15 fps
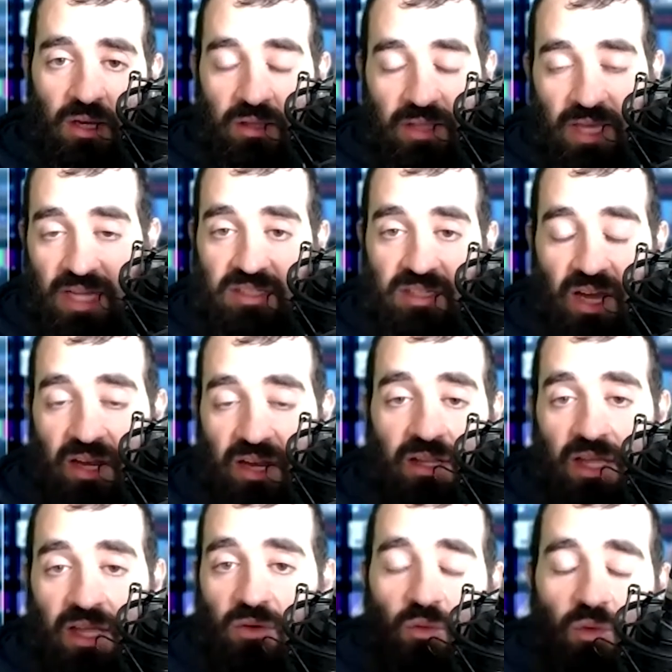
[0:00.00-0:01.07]
That's kind of
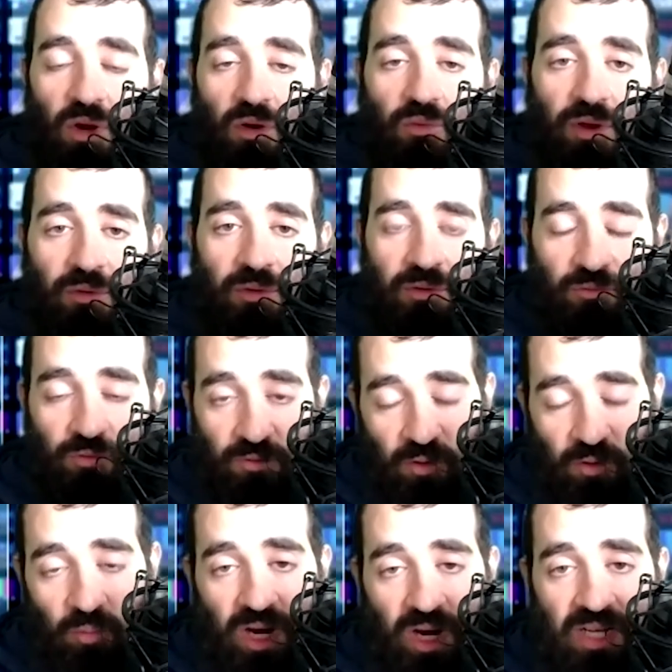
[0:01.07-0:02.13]
like where we were
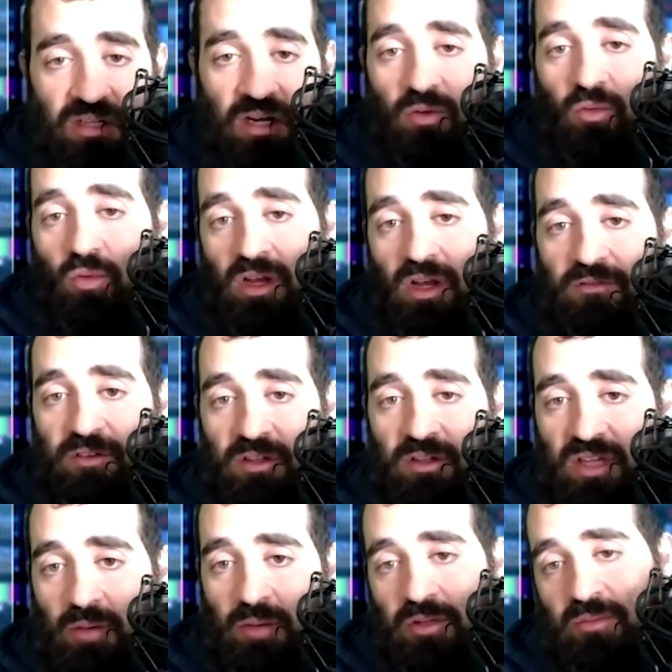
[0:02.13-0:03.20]
from when I started working full
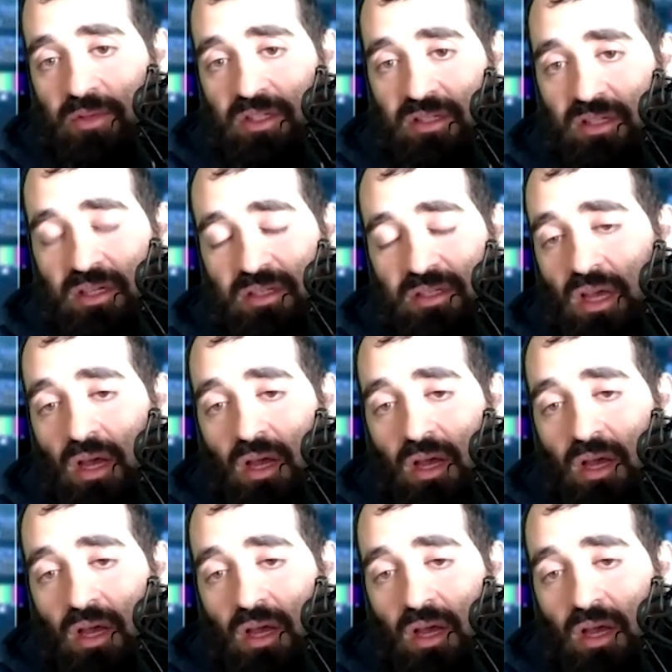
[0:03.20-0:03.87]
time in the business.